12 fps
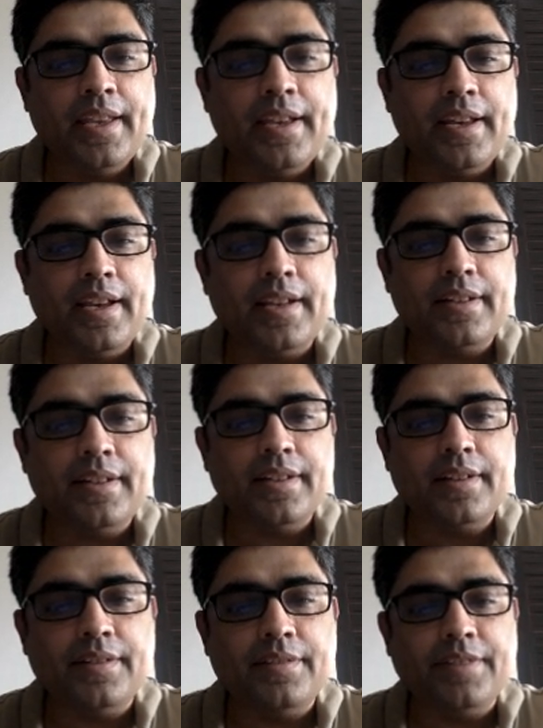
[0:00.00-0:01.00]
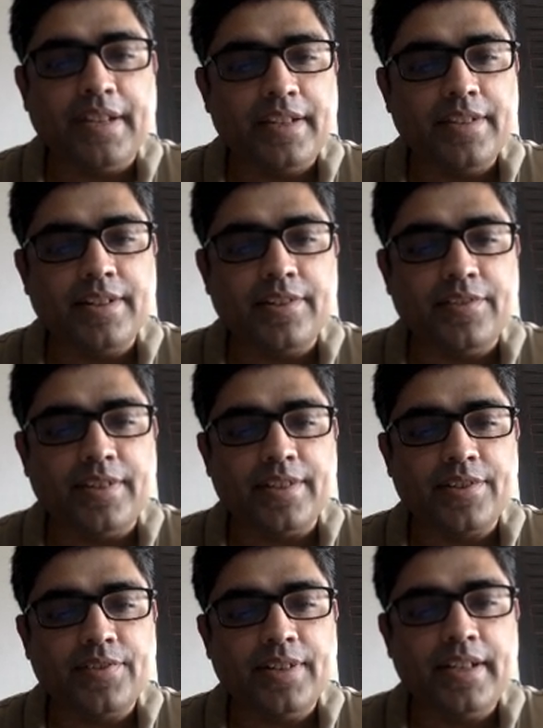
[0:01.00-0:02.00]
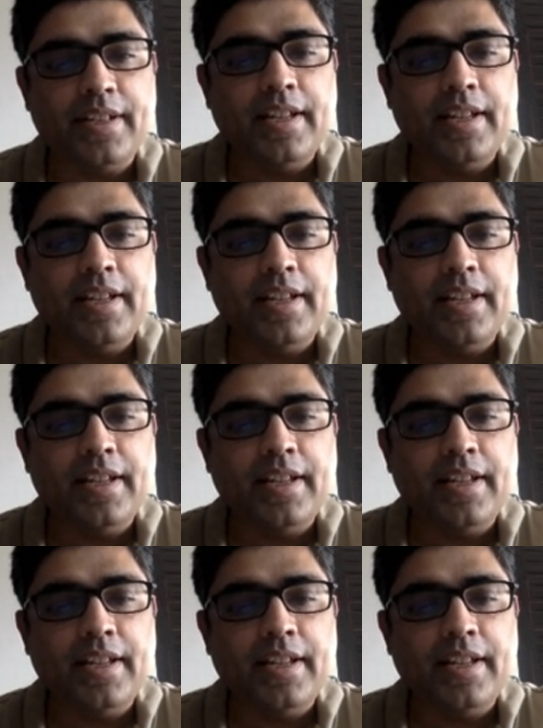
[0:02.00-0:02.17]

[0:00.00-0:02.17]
and financial risk, right?